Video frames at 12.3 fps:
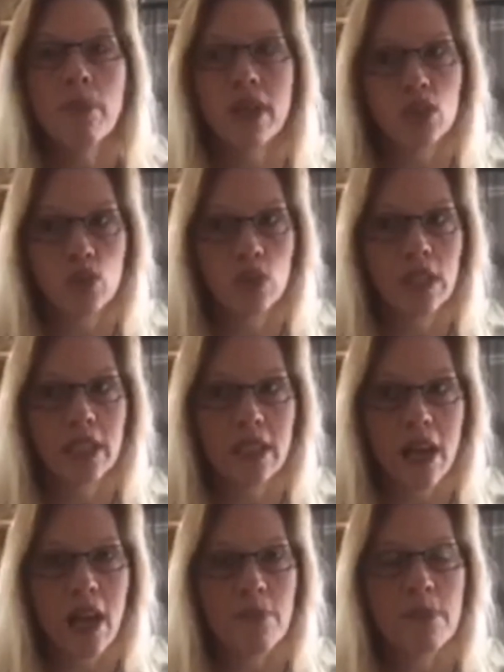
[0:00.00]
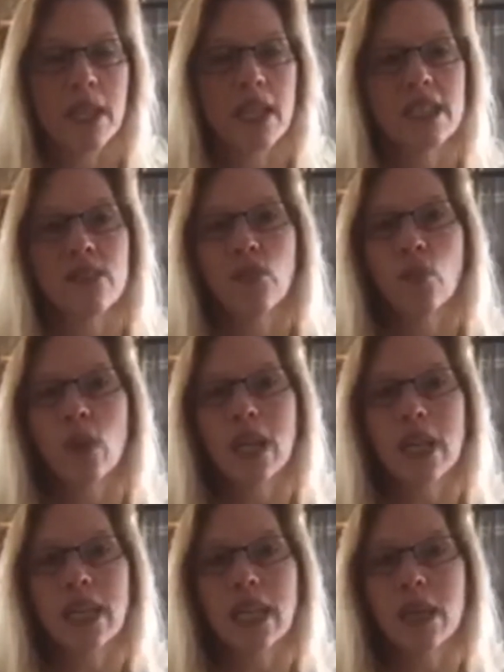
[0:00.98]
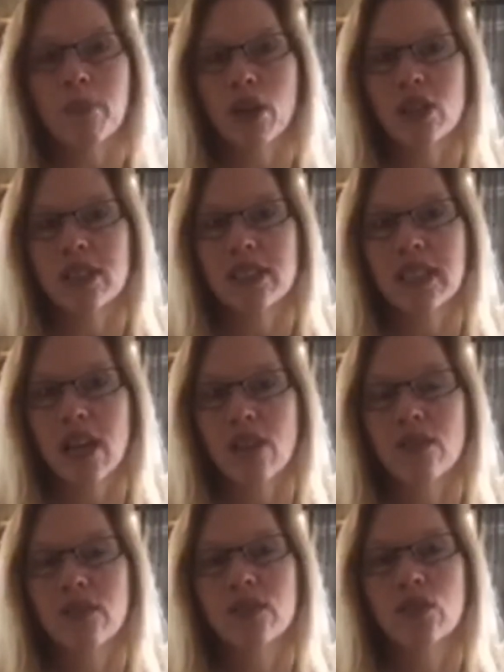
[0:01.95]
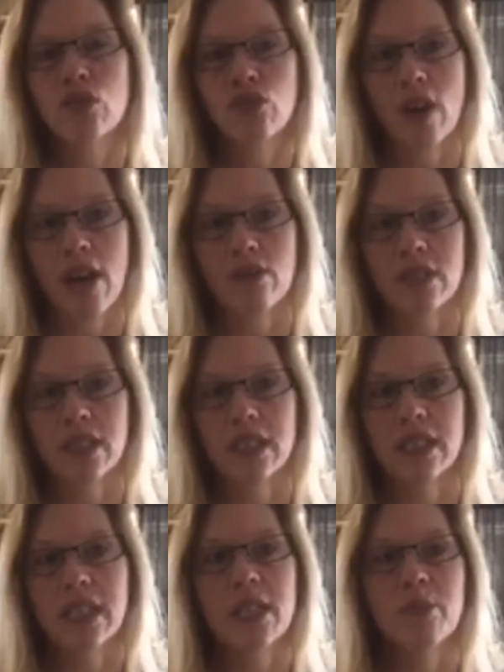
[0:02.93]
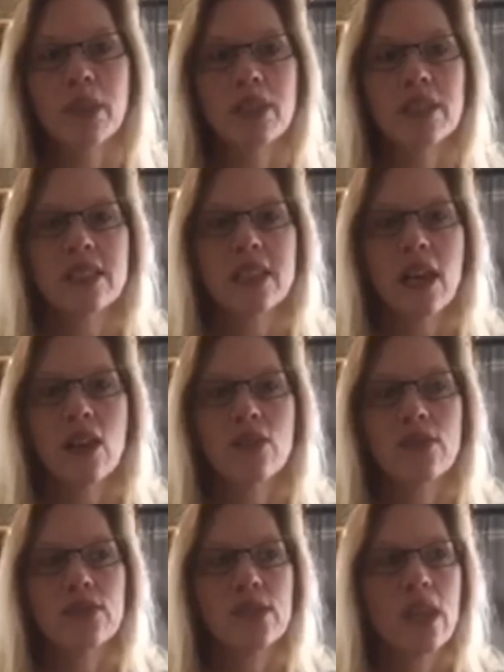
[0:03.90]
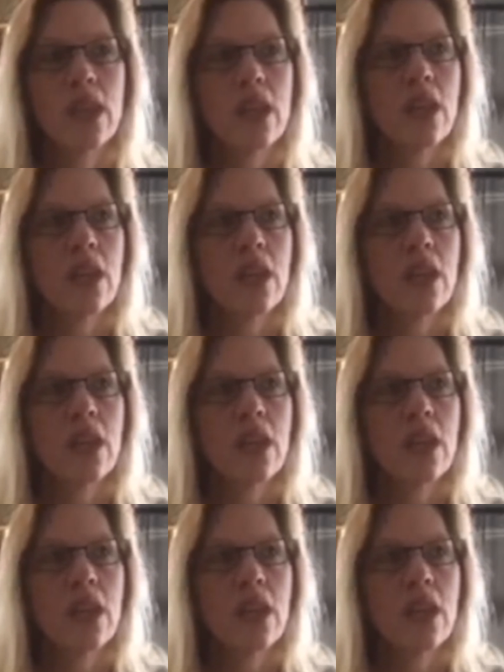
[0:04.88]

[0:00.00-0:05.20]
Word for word: But it's really not, because if we can keep ourselves grounded and keep ourselves